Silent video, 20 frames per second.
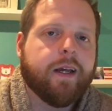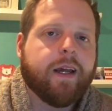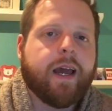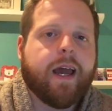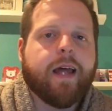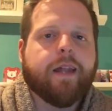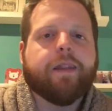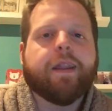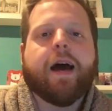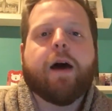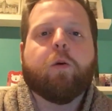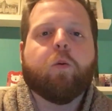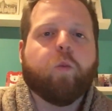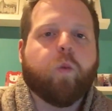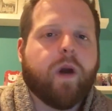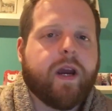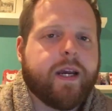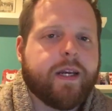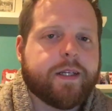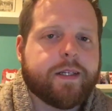and that
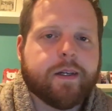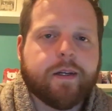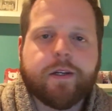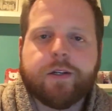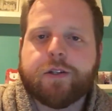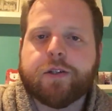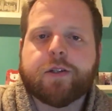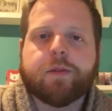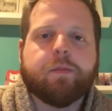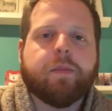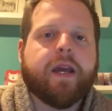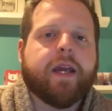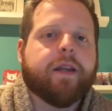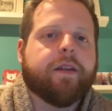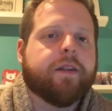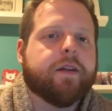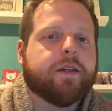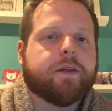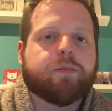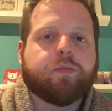wait just made
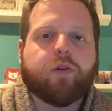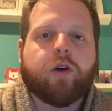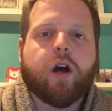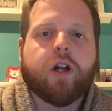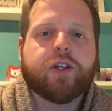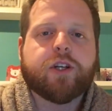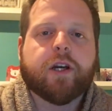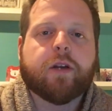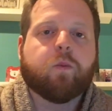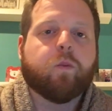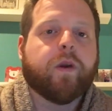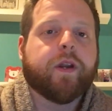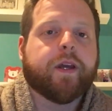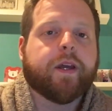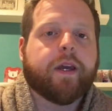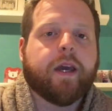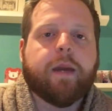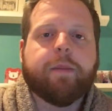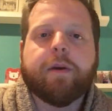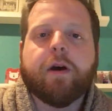this project, when it
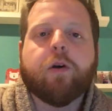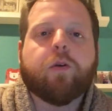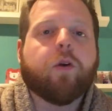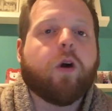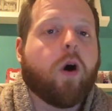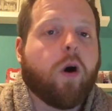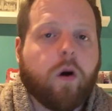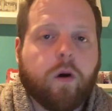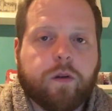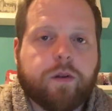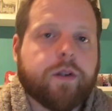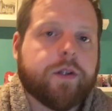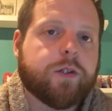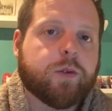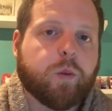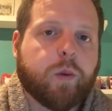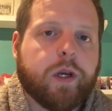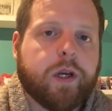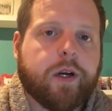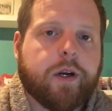came out, all the
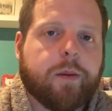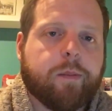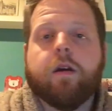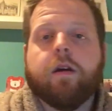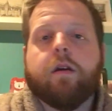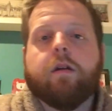sweeter.